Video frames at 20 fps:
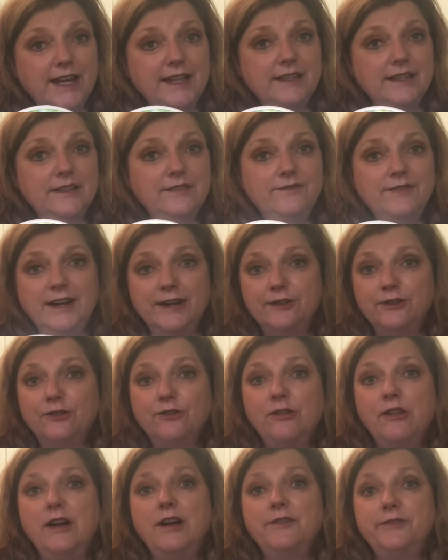and the
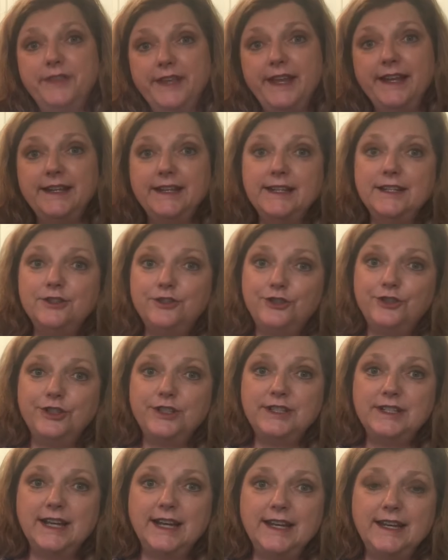EnviroCloth, and it
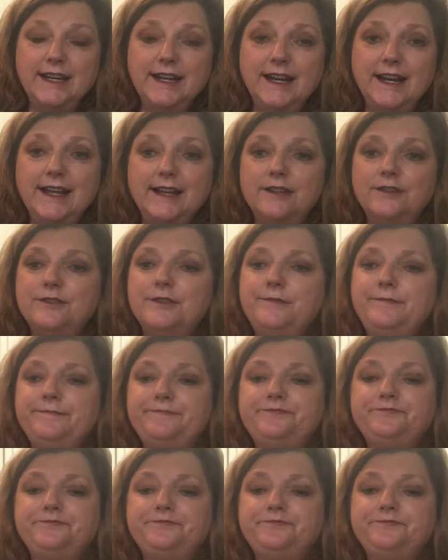should take it out.